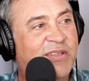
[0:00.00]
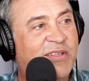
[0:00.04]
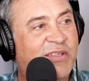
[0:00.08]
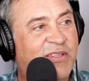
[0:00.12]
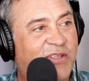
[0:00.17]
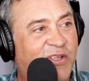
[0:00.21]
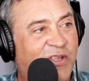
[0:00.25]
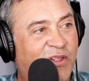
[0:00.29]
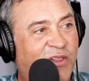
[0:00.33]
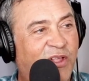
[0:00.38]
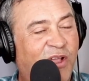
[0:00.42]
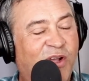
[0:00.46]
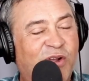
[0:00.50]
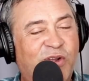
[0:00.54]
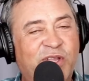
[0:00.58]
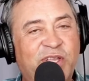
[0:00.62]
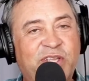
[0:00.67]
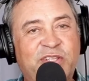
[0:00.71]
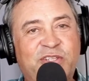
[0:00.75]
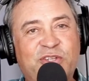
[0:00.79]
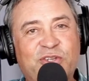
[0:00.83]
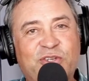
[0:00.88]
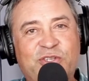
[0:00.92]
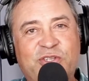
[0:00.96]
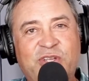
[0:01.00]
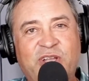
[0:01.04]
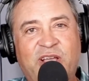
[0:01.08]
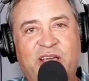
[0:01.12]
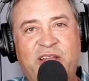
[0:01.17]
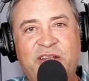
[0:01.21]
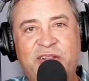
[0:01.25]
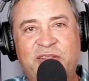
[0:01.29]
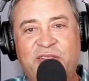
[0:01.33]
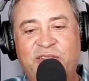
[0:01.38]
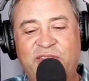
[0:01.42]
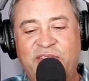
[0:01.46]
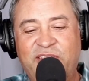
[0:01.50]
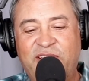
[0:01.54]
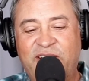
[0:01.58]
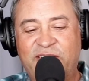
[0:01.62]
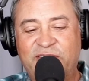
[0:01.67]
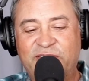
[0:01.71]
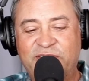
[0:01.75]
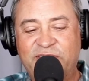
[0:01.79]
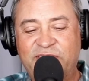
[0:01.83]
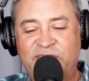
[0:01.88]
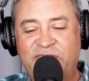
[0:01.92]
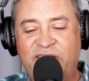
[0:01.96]
you'll all get your shot at the
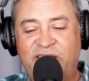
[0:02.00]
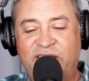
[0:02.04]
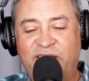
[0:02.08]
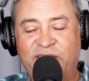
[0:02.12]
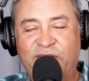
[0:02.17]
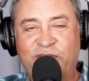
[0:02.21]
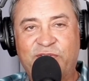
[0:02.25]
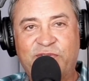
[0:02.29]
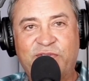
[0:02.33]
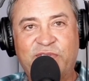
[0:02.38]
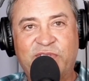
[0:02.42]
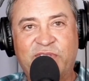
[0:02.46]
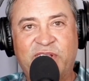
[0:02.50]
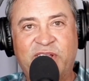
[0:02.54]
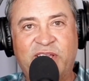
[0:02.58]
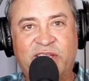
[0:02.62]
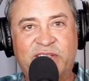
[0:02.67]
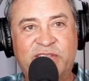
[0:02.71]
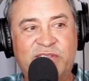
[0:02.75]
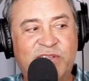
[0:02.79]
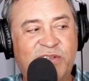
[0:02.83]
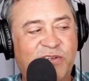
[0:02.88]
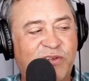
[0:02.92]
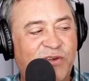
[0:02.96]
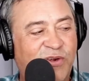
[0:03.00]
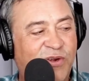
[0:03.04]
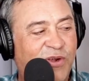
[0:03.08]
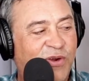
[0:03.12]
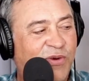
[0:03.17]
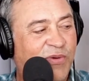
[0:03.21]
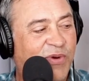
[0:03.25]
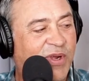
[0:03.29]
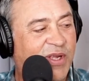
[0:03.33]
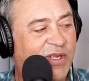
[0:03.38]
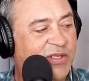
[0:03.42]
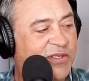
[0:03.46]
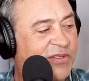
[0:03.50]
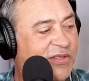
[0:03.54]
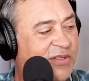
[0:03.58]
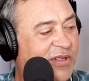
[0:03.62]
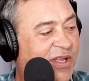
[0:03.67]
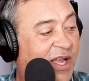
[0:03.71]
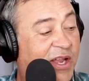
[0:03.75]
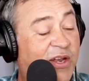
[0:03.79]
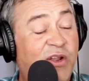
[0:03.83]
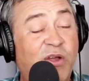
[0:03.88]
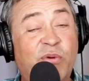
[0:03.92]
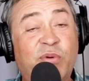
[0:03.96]
$1,000 for the next enduro race.
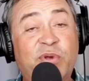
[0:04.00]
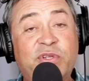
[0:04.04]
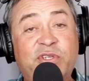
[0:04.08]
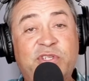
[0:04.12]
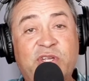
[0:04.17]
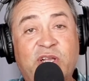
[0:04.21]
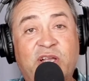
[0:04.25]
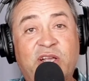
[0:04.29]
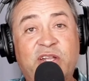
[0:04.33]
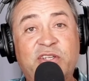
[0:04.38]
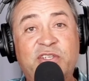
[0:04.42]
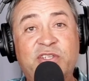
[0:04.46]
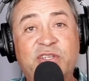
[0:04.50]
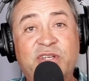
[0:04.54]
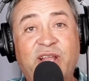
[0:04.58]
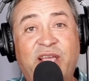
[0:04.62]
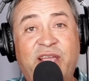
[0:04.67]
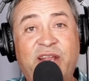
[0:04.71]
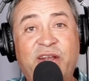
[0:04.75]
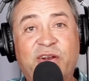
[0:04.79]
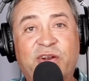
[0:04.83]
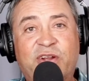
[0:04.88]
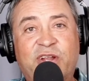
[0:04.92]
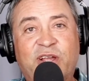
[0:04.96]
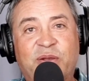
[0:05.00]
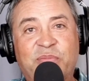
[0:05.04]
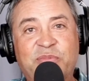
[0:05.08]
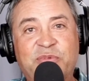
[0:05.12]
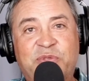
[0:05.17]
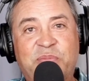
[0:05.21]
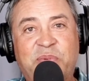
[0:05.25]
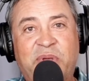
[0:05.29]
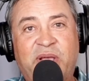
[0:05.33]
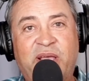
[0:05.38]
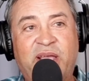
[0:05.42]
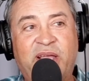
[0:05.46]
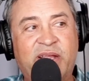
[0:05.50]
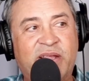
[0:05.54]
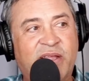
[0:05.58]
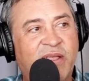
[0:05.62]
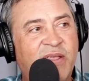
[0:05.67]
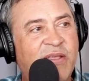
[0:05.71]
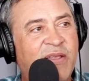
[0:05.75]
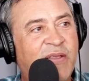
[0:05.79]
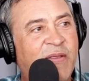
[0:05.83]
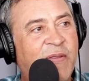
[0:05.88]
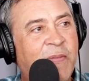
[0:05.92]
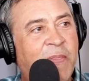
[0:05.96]
I know when John Schneider comes back,
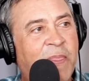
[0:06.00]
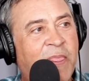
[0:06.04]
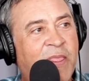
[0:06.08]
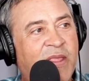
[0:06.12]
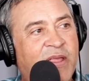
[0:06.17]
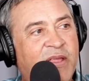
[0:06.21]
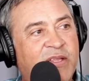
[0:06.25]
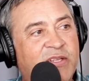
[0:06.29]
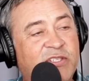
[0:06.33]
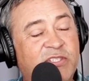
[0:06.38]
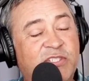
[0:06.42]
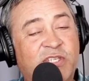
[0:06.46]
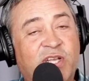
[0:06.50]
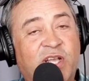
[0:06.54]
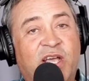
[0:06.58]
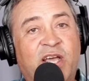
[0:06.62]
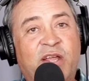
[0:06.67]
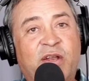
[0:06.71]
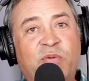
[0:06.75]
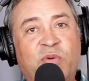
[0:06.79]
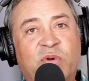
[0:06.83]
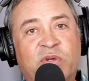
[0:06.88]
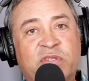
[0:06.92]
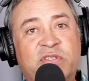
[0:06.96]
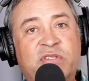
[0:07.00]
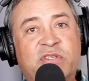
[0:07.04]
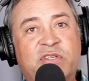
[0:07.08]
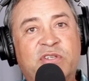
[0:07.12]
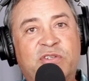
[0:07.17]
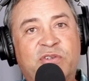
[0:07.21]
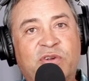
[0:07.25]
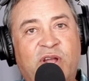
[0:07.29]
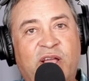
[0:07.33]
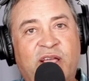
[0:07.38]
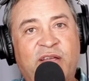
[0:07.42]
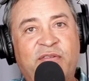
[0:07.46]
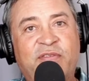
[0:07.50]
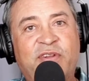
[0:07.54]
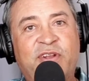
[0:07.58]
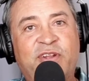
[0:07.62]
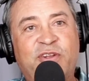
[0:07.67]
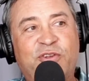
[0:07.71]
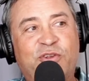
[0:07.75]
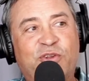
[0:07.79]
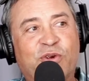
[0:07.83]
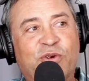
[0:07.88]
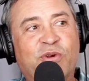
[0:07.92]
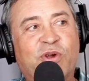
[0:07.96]
John wants to drive an
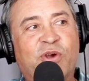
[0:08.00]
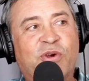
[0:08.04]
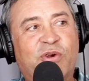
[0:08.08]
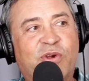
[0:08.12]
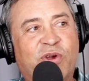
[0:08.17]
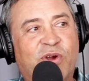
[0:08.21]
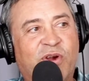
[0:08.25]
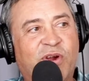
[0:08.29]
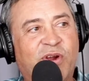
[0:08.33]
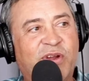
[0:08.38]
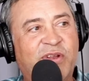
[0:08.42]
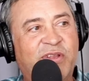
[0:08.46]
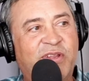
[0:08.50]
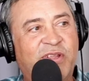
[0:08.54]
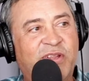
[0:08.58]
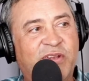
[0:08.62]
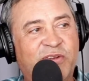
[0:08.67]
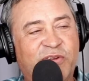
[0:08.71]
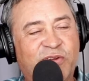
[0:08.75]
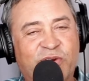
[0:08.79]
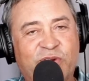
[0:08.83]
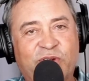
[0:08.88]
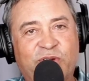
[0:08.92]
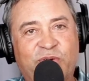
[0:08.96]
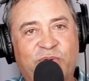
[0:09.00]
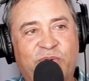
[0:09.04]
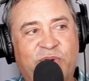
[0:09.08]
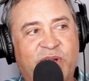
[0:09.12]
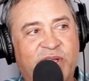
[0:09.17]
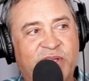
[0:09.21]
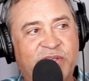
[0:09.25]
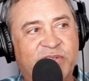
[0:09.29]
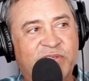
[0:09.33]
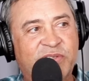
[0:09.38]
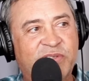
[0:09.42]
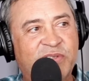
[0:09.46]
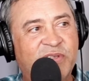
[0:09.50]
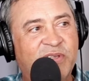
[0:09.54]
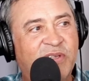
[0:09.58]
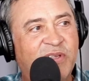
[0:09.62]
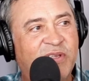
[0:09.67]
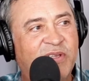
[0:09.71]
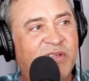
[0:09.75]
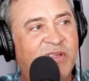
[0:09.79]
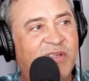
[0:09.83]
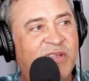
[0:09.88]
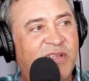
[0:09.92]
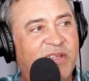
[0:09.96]
enduro car in the enduro race,
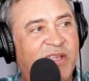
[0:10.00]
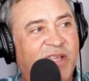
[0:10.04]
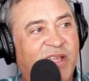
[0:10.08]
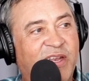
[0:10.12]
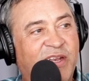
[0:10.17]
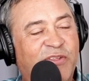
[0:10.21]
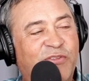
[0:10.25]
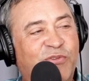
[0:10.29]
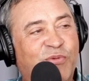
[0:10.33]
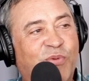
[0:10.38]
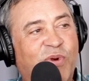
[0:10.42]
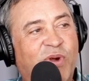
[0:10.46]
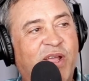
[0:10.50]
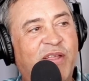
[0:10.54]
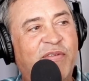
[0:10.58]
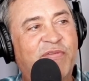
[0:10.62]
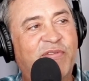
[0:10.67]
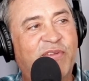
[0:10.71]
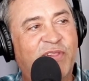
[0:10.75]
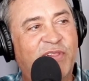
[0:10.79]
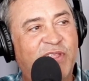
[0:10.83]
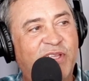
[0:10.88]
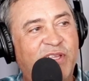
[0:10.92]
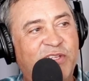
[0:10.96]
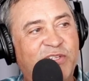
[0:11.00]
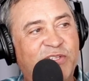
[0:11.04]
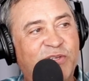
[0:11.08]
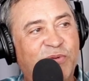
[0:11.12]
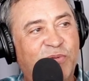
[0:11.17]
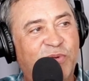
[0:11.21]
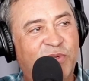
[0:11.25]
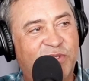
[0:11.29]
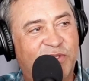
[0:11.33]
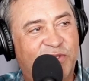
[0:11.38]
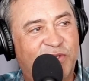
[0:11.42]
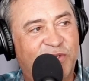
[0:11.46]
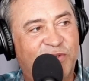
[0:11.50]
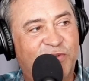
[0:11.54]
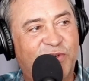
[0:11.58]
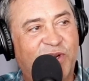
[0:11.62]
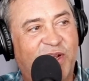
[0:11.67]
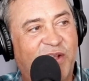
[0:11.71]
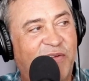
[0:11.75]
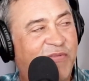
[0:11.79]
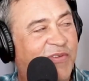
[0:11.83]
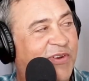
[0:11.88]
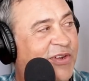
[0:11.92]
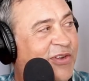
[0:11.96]
and his wife Alicia wants to
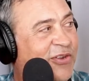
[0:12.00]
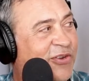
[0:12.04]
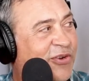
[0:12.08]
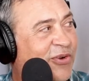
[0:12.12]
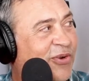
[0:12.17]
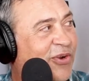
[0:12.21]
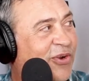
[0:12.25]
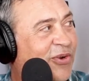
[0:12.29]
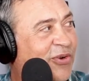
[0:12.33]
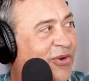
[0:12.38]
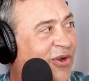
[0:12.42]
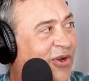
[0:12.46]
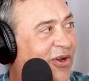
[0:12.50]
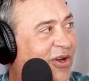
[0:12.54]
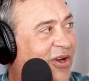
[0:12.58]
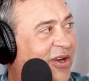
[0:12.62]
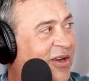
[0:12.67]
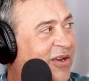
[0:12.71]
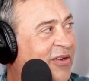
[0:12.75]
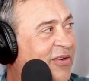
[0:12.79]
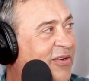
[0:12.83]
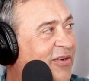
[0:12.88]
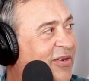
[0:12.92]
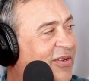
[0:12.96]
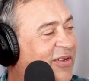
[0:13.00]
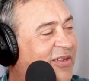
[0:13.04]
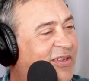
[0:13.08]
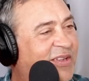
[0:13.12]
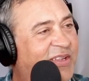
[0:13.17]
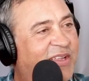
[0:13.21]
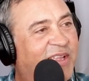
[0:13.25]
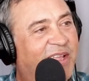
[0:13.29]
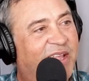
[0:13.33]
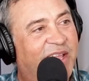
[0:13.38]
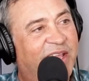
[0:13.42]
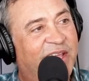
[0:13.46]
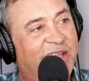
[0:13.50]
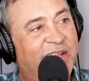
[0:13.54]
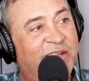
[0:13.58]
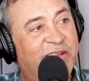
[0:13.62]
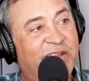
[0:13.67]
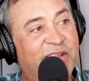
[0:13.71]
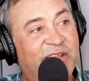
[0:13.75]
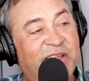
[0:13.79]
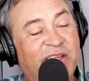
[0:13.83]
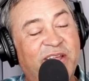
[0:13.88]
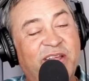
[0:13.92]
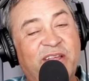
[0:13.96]
drive an enduro car.
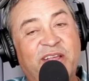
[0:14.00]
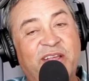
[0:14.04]
And